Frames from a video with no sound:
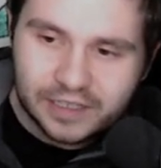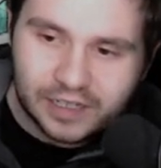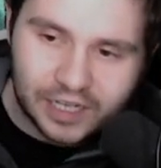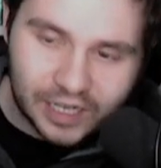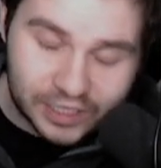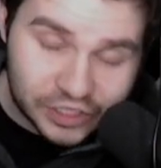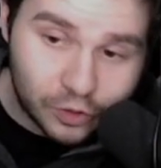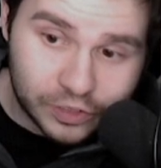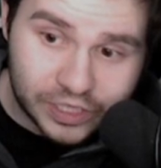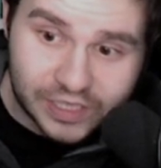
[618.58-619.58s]
us
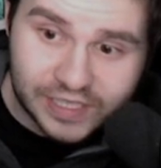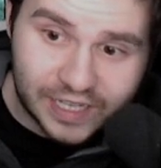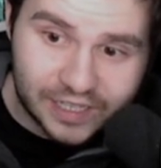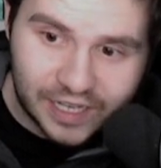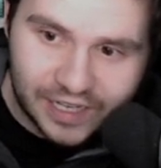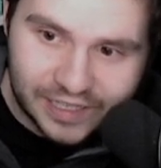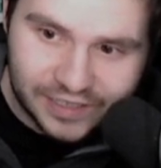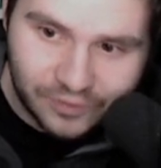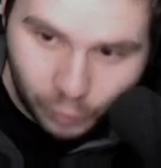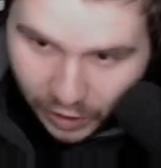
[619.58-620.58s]
go to Zenkai
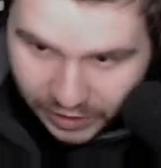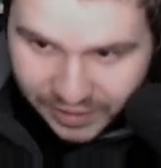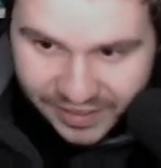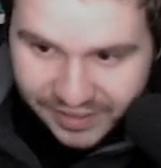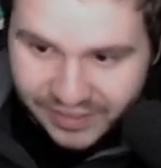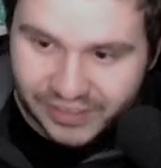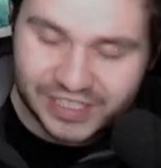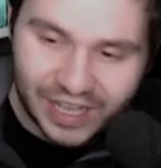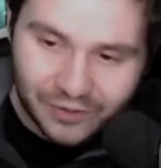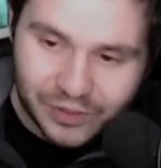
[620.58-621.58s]
1, because
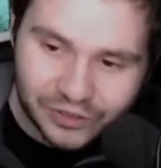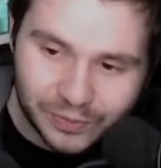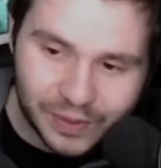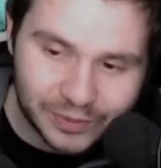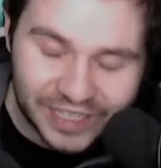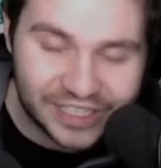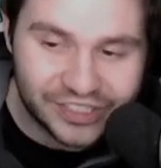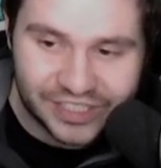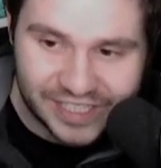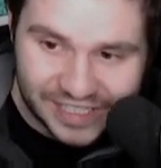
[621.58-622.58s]
that way you'll be able to
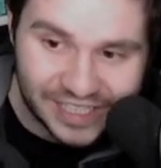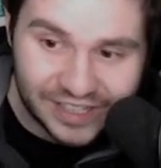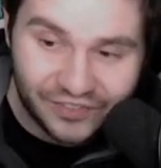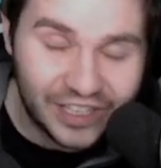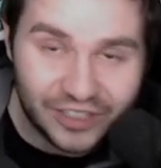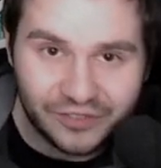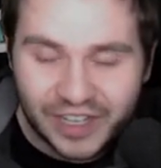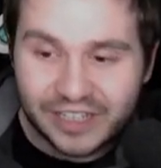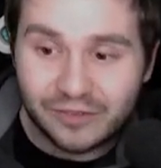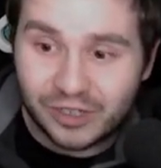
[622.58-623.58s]
actually see the final
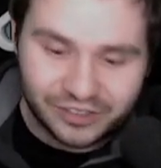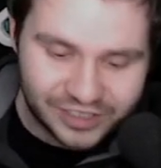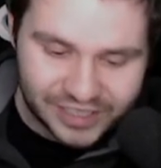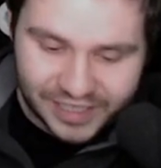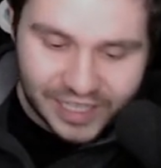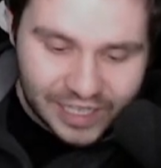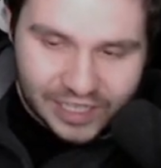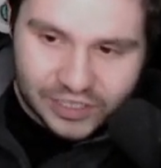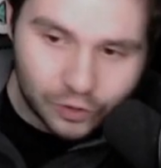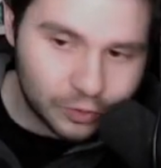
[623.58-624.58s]
fight and what it looks like.
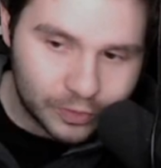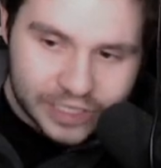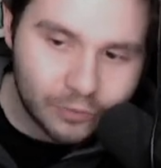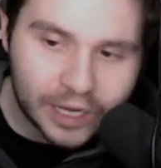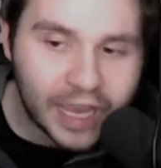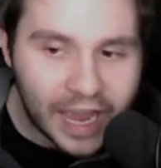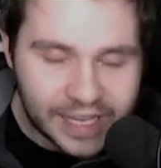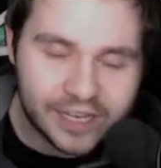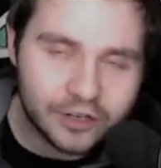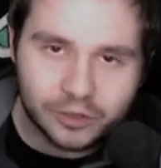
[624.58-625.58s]
So the reason why I
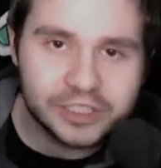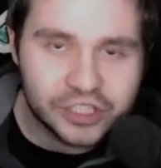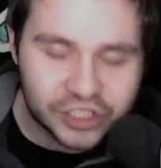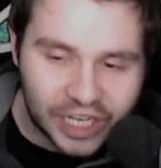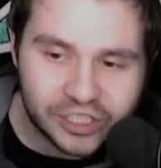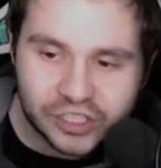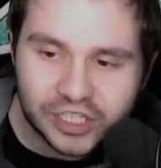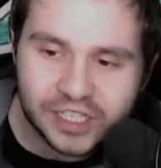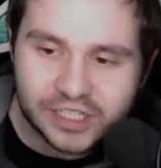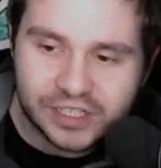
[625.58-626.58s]
can't currently challenge it
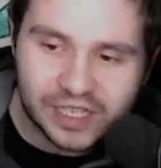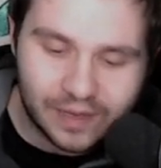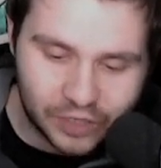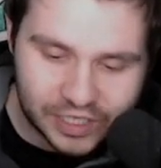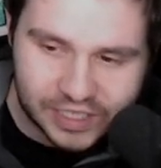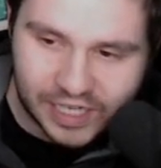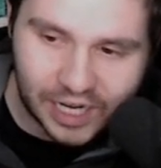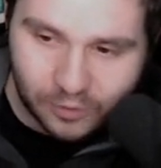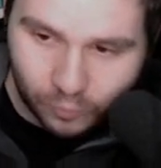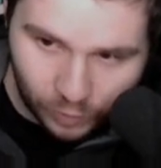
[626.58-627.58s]
is because I am not
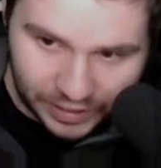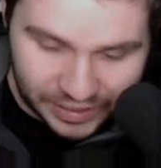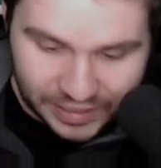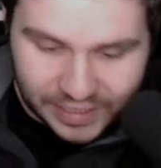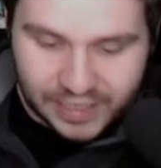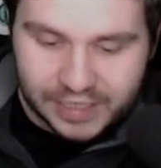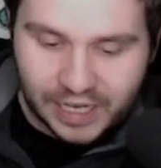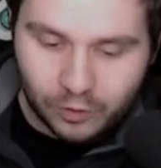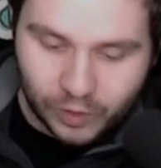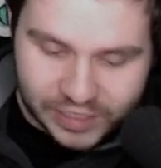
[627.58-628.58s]
Zenkai 1.
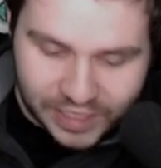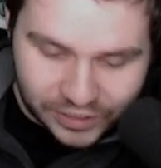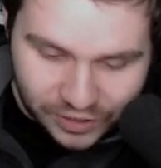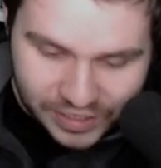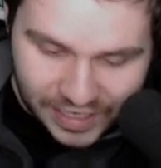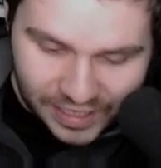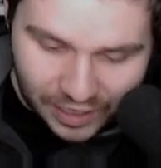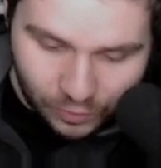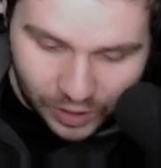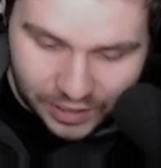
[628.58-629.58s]
Now, once I turn
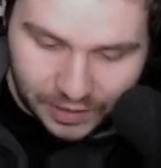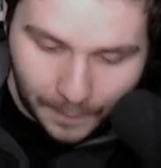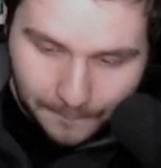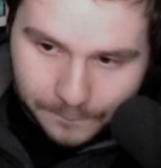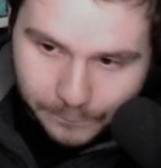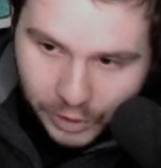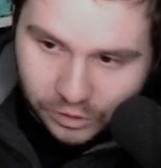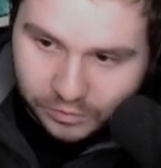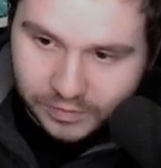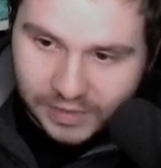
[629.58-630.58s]
Zenkai 1,
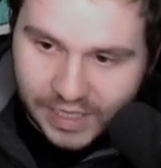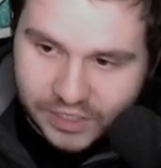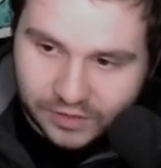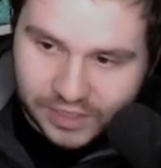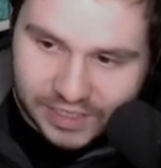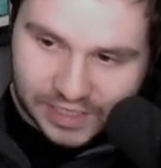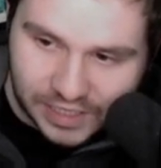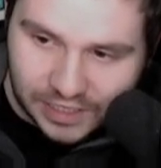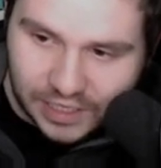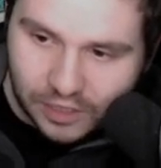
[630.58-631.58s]
boom, as you can
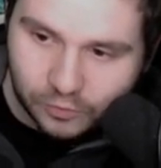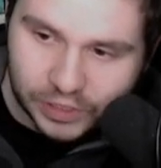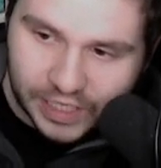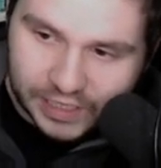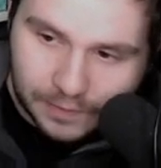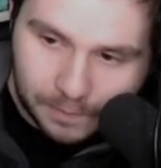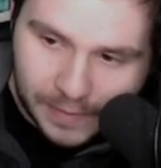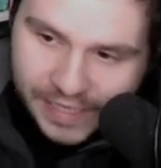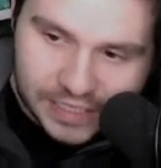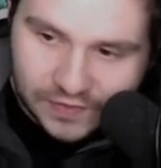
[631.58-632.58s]
see, we get
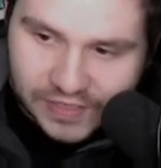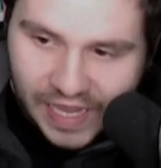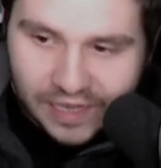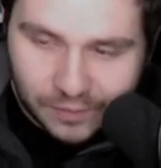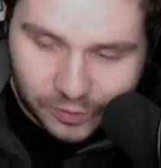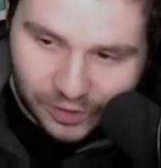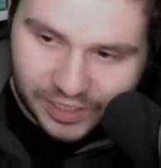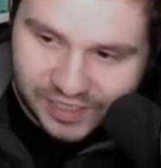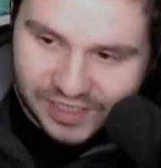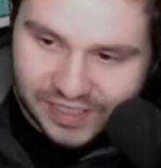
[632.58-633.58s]
massive stat
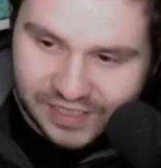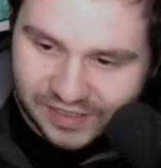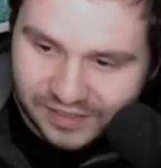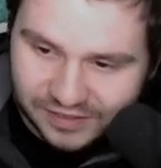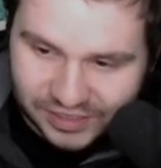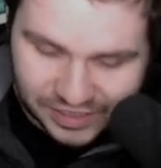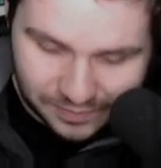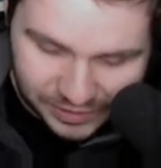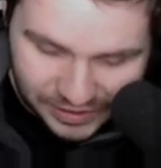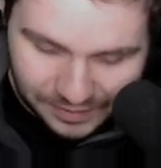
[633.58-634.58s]
upgrades, just
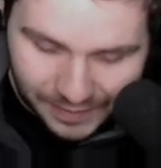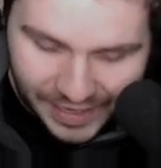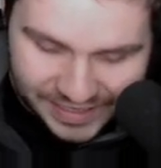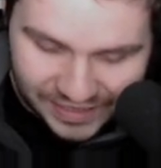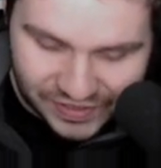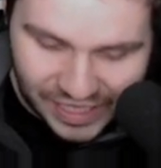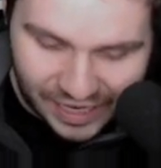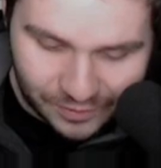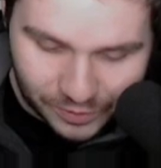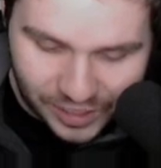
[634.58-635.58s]
completely massive stat
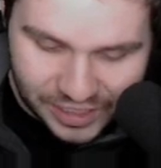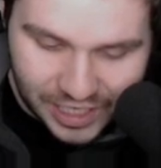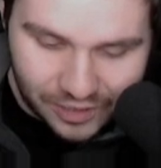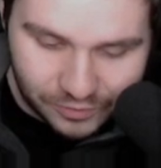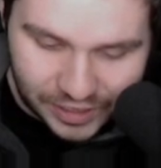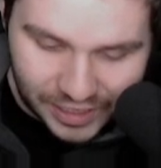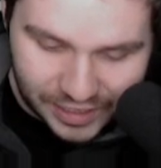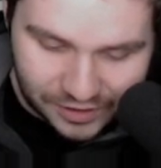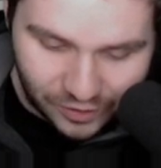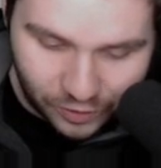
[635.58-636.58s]
upgrades. We
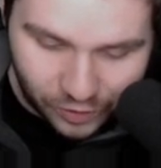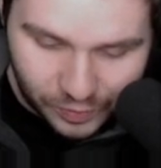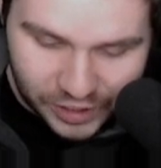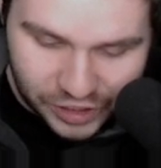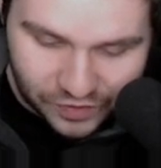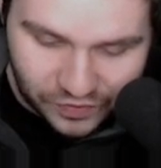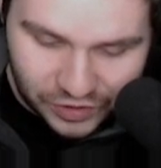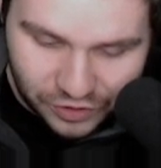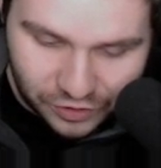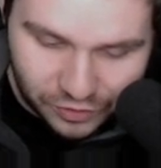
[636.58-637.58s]
get a whole bunch of
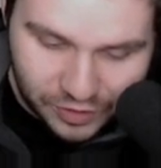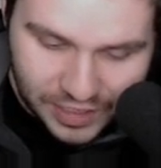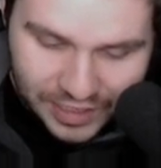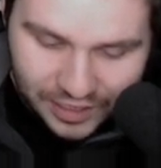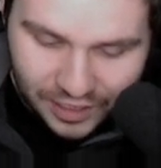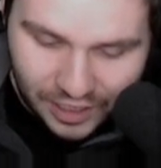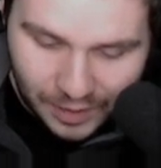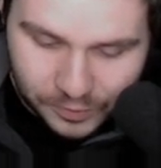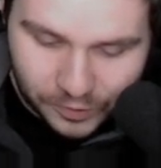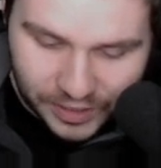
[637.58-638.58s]
new
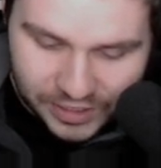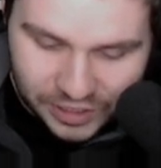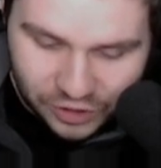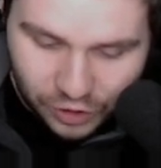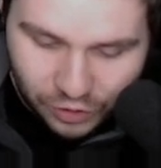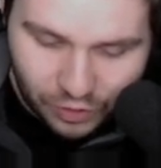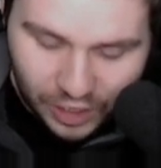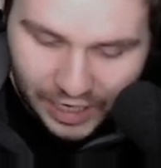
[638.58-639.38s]
upgrades to